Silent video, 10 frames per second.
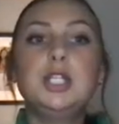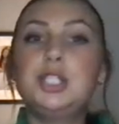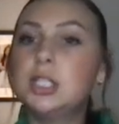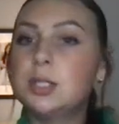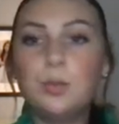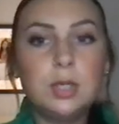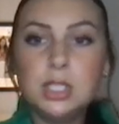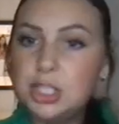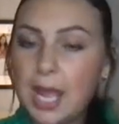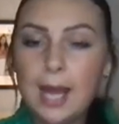just want to
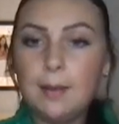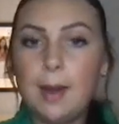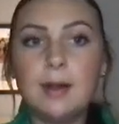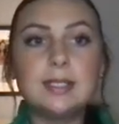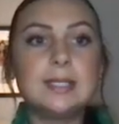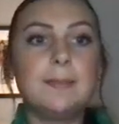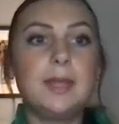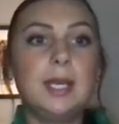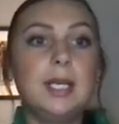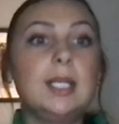chat about some
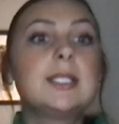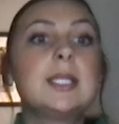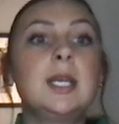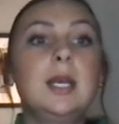things.